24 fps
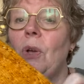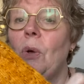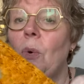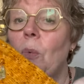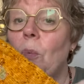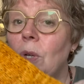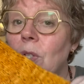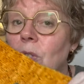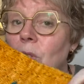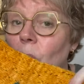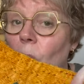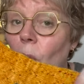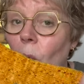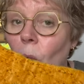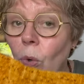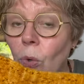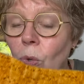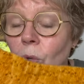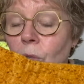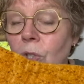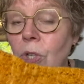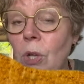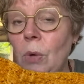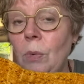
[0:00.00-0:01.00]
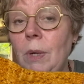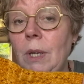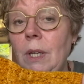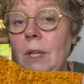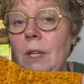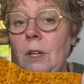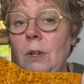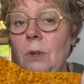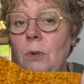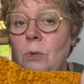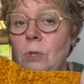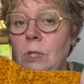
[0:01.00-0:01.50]
was also in
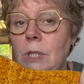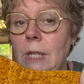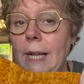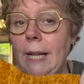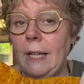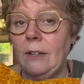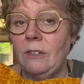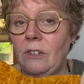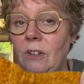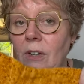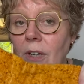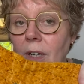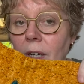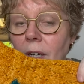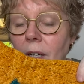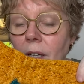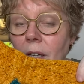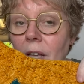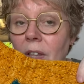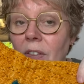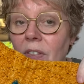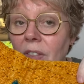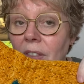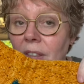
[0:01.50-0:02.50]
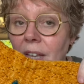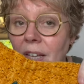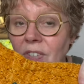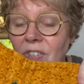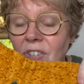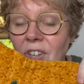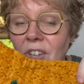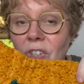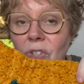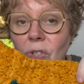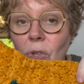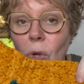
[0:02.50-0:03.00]
the newsletter. This
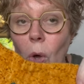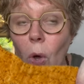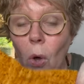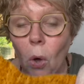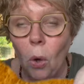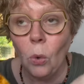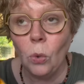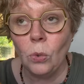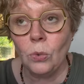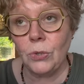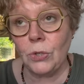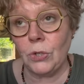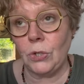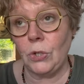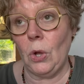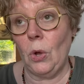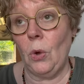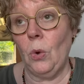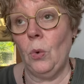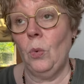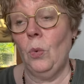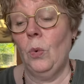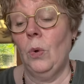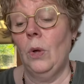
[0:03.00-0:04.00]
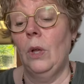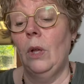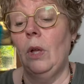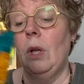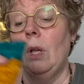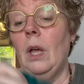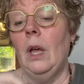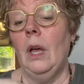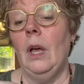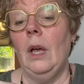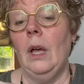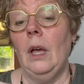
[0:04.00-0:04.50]
is also,
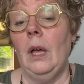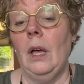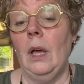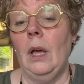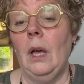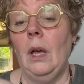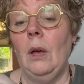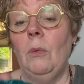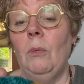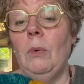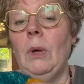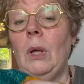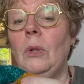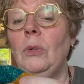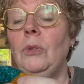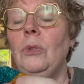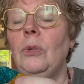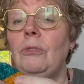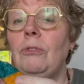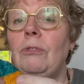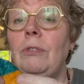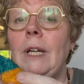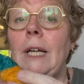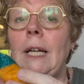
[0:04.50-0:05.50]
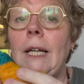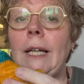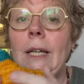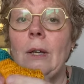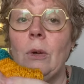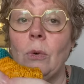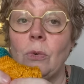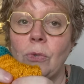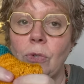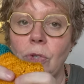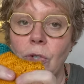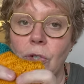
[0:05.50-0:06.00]
well, not really
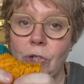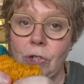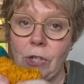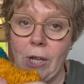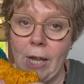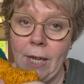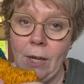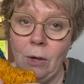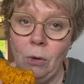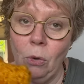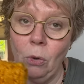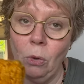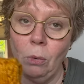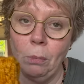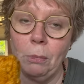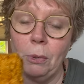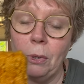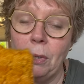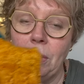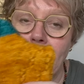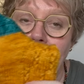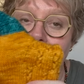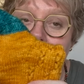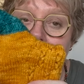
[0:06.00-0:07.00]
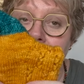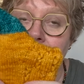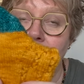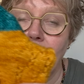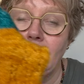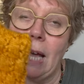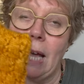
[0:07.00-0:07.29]
on sale, but it